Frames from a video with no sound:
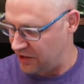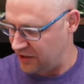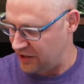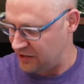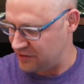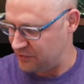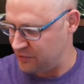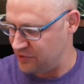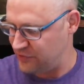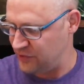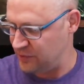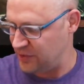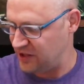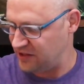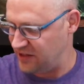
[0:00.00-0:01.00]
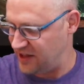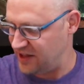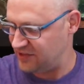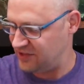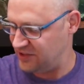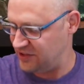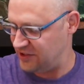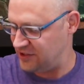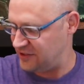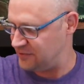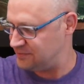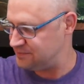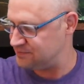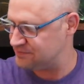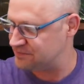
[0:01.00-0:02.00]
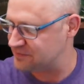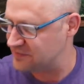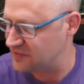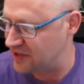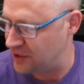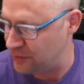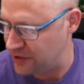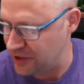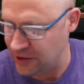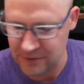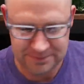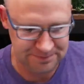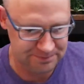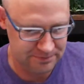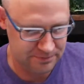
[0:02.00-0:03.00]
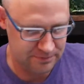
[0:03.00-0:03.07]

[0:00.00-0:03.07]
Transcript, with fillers: All right, refill my glass here. There we go.